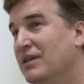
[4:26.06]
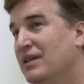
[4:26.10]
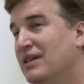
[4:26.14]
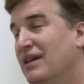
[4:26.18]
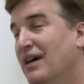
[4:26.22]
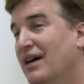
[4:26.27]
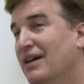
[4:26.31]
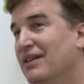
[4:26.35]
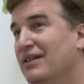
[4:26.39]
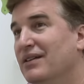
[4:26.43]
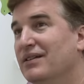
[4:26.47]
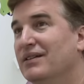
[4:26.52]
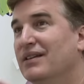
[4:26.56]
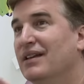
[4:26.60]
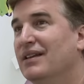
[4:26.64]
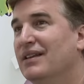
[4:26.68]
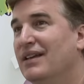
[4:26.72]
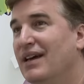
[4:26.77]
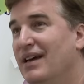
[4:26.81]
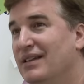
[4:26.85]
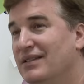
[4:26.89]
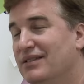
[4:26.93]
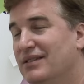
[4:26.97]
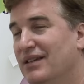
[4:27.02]
them together, and then
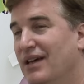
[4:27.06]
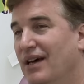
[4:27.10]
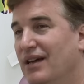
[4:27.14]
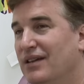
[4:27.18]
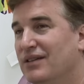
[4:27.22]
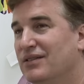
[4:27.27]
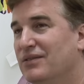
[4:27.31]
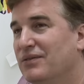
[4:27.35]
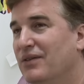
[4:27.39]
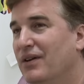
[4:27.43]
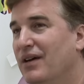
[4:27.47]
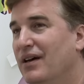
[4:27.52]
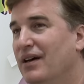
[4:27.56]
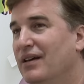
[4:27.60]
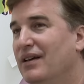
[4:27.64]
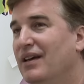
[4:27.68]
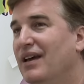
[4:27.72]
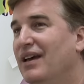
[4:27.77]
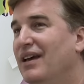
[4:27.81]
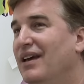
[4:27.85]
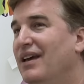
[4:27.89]
that's satisfying.